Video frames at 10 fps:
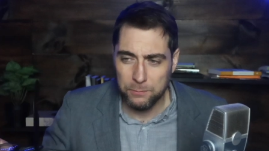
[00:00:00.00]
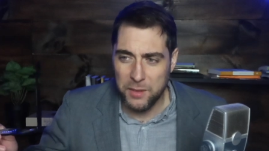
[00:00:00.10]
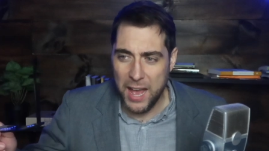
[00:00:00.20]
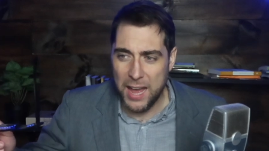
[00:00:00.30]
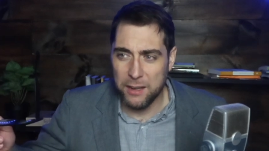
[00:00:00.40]

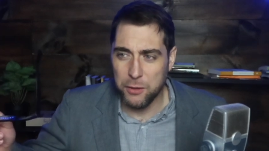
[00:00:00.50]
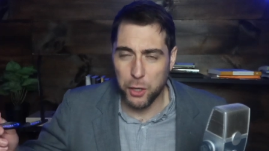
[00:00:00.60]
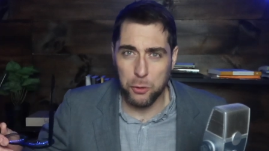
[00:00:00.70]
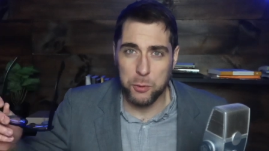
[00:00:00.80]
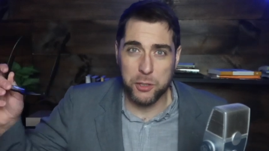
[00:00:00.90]
that the
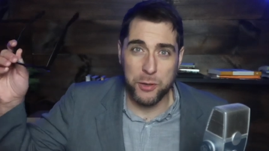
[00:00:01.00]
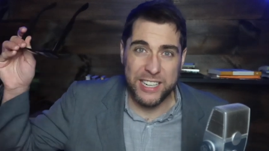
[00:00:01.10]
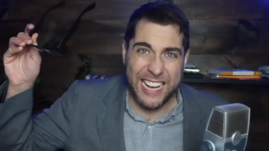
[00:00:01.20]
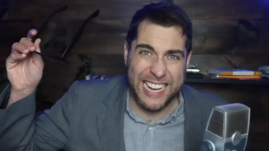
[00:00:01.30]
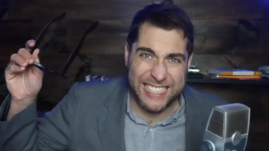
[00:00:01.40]
earth was
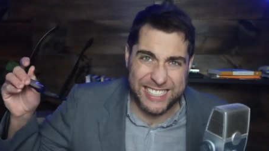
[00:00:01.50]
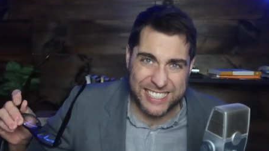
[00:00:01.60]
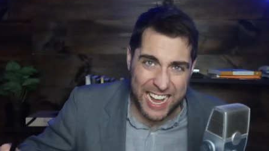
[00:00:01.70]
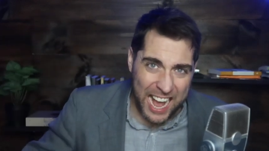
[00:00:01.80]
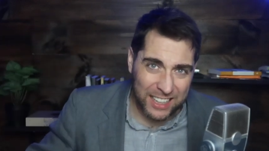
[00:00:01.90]
created
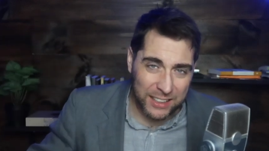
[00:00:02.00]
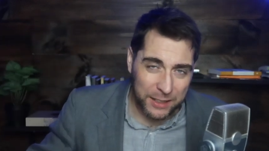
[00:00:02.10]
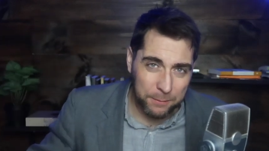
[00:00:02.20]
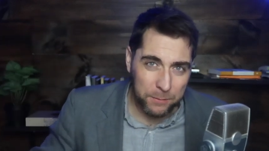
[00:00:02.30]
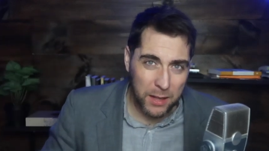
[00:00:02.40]

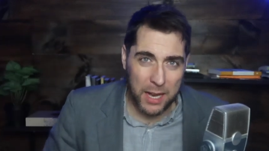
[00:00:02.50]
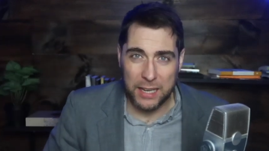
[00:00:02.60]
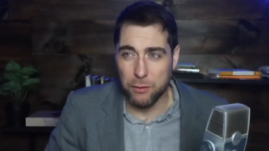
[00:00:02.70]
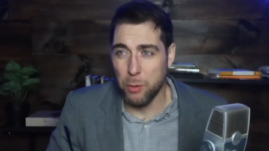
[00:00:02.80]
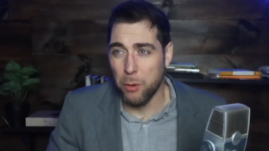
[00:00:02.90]
exactly. I
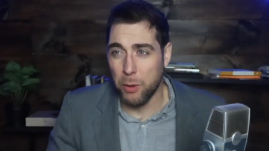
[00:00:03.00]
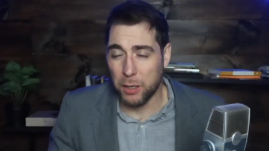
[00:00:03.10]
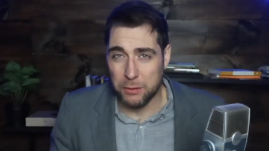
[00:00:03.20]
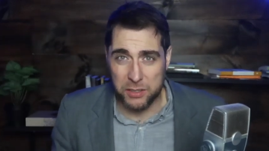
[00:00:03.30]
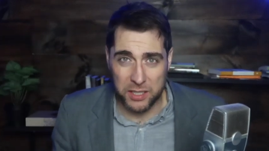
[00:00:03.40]
give a
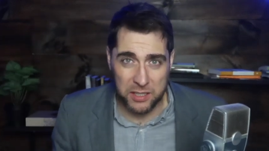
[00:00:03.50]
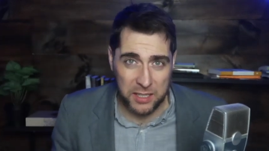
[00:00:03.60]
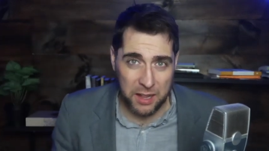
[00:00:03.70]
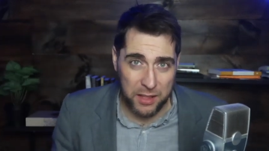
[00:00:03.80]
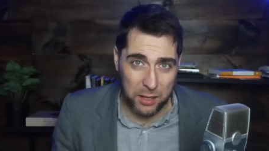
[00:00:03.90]
ballpark of six to
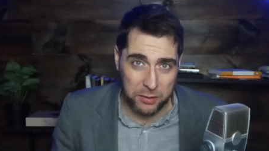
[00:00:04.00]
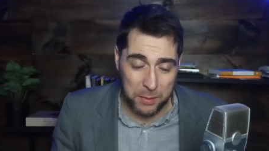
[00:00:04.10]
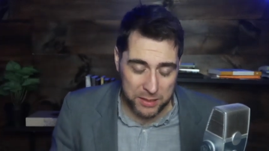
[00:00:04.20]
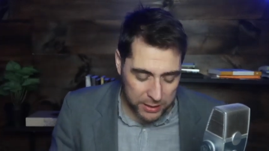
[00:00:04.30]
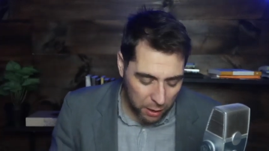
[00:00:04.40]
ten thousand
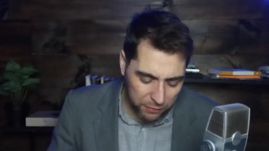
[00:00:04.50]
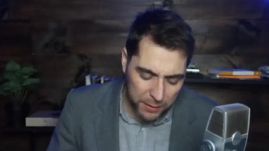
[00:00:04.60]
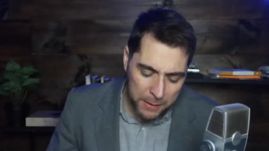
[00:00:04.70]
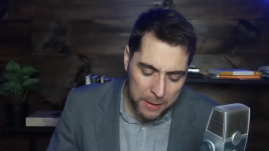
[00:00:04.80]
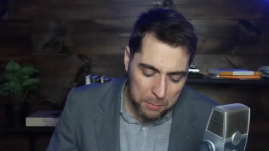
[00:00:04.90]
myself.
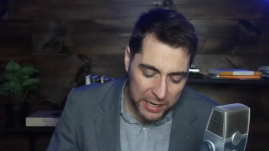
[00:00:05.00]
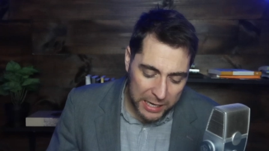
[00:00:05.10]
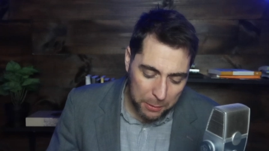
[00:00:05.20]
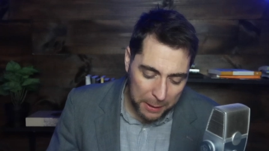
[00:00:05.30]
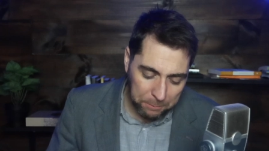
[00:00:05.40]
But
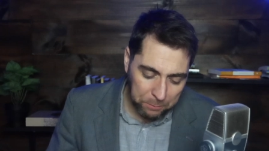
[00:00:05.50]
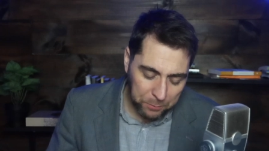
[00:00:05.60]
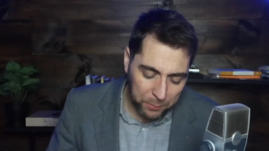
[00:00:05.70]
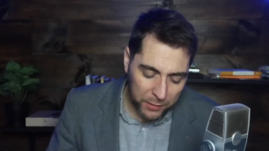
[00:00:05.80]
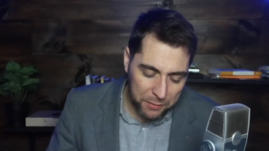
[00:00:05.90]
anyway,
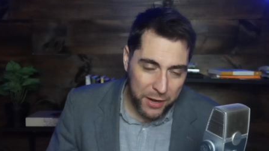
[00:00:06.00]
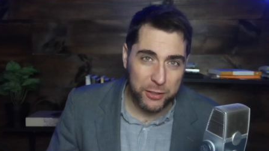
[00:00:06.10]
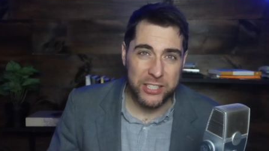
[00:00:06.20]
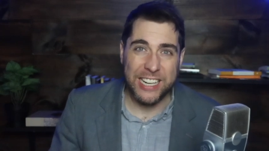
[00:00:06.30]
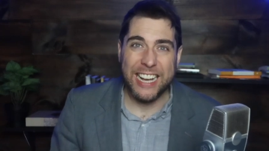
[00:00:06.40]
they're
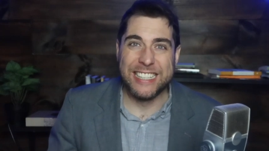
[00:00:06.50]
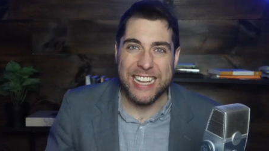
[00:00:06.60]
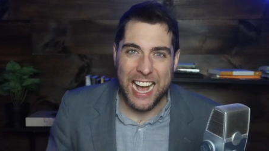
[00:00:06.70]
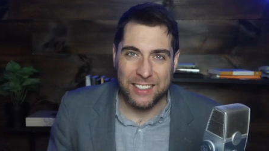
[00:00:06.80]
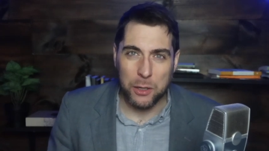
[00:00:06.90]
saying
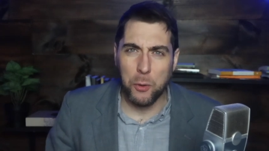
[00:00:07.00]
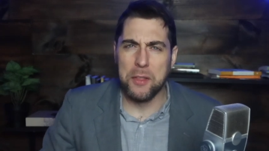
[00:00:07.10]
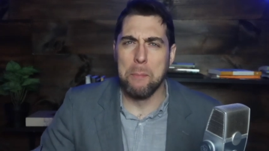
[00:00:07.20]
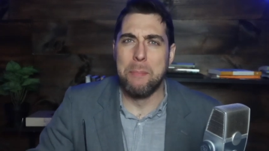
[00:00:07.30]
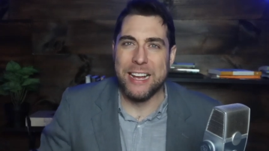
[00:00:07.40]
exactly. We're
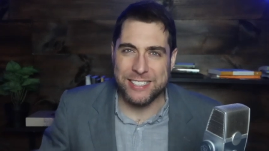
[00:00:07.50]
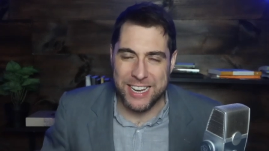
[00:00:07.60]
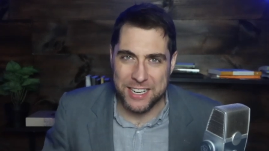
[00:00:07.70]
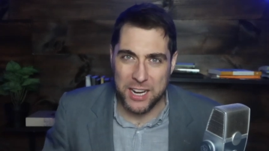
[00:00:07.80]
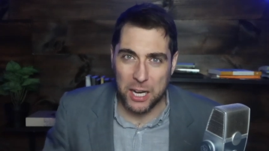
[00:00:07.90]
the best
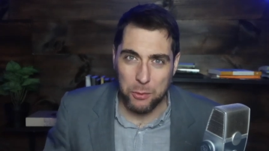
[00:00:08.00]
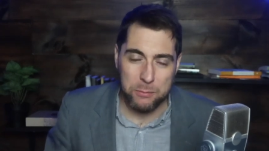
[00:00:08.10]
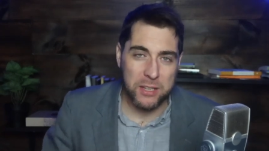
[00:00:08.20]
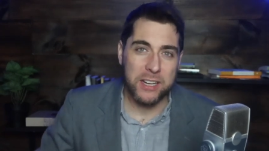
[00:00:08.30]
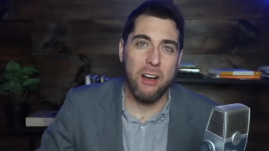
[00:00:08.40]
satire
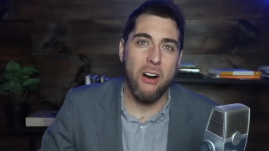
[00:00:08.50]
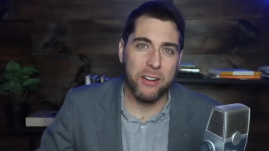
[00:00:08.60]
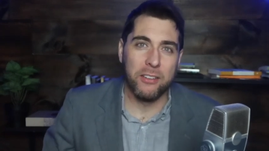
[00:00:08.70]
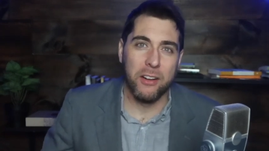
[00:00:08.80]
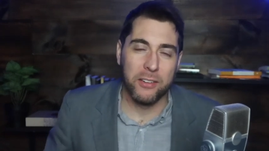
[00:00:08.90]
website,
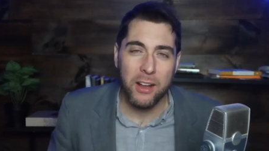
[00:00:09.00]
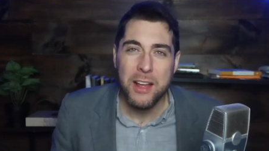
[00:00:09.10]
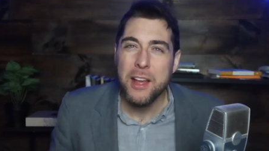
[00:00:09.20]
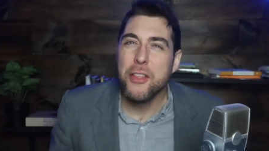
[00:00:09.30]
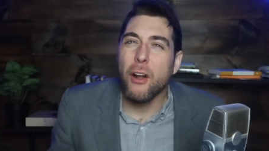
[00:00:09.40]
on and on and on.
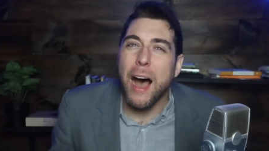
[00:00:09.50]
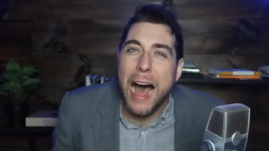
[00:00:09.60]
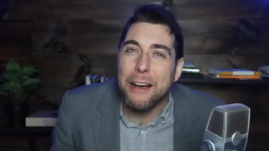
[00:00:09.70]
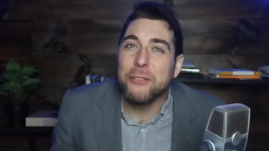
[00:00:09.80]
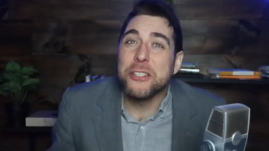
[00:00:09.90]
They're
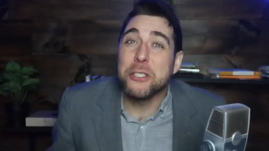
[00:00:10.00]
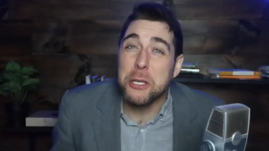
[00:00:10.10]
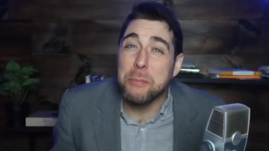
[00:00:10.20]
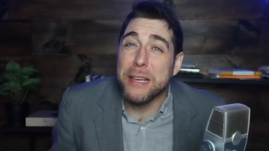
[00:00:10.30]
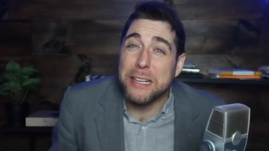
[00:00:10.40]

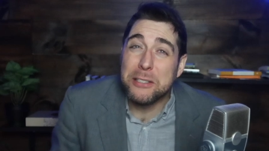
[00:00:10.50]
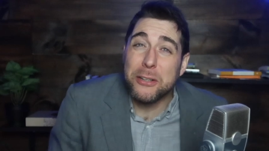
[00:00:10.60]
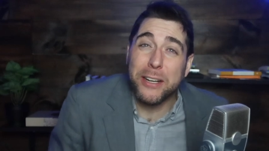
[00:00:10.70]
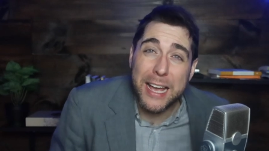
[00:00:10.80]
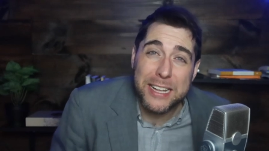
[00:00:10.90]
obviously being
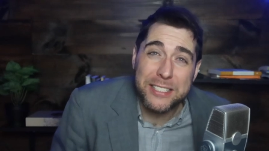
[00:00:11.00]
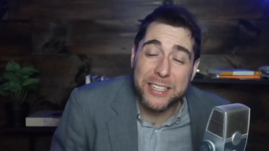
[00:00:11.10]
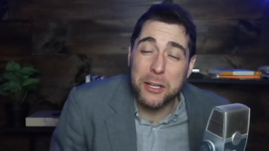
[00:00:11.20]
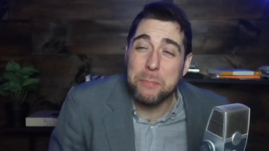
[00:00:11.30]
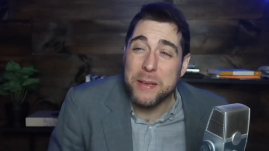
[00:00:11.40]

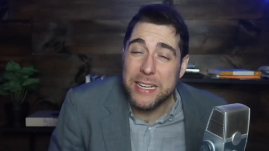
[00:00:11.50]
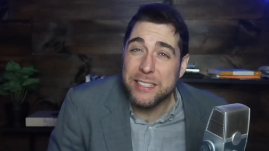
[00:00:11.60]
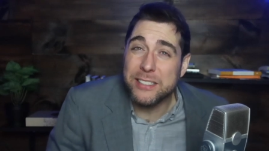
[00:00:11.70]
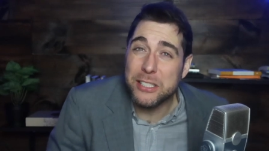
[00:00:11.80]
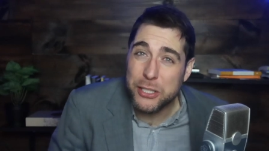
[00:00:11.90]
sarcastic. They're
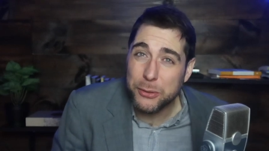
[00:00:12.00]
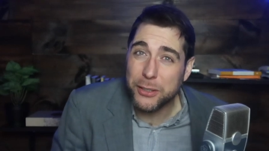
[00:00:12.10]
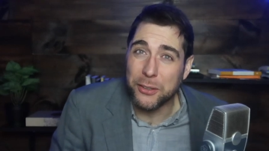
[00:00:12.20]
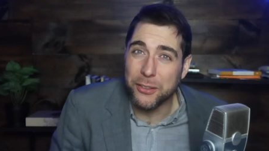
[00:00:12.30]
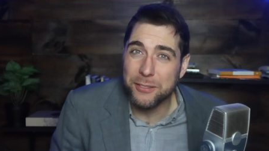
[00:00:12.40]
being
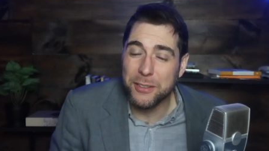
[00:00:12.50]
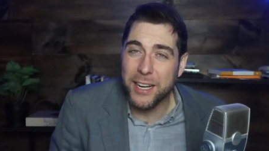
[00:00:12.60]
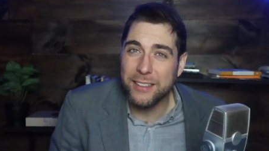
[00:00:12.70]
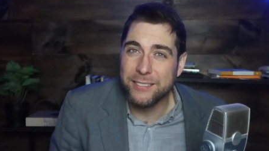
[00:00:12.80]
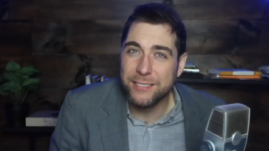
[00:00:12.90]
satirical,
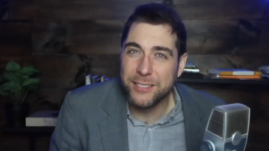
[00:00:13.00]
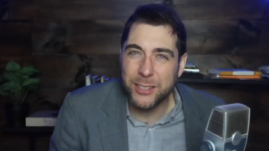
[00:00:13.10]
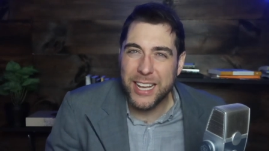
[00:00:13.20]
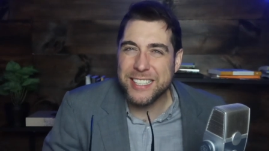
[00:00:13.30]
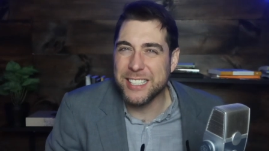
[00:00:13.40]
right?
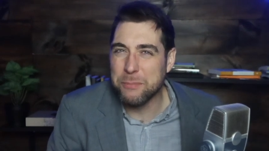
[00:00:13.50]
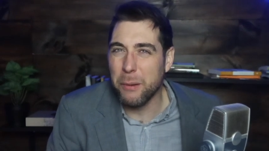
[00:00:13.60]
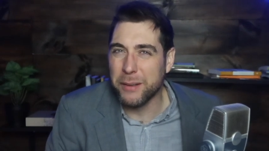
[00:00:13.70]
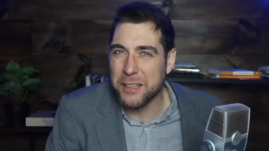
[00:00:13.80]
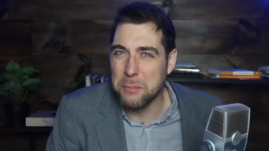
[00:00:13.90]
Sarcastic's
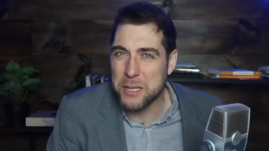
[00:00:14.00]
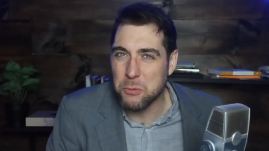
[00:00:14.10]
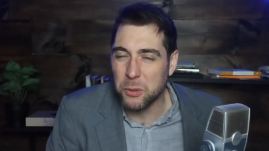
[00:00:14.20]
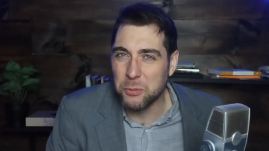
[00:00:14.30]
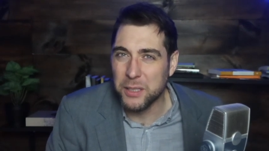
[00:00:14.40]
probably not the
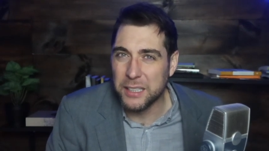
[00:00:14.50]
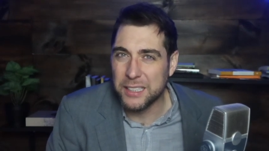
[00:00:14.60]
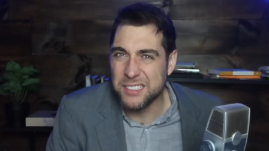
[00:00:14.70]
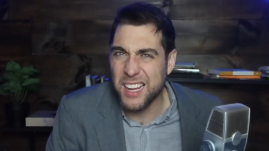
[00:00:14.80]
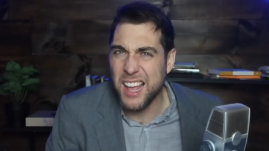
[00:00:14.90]
best word, really,
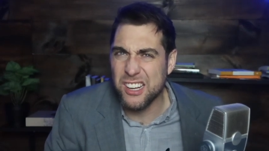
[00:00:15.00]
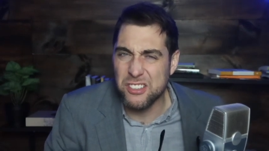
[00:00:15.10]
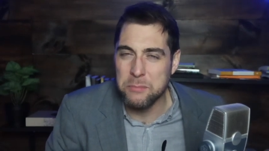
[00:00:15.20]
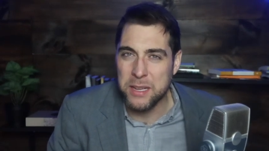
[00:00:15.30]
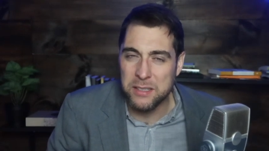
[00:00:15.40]
because that
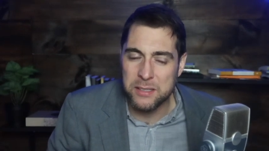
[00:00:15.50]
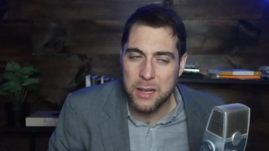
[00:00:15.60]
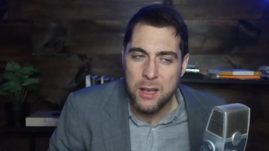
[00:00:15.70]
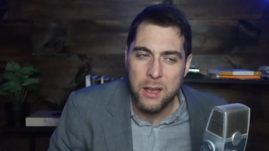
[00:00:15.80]
actually means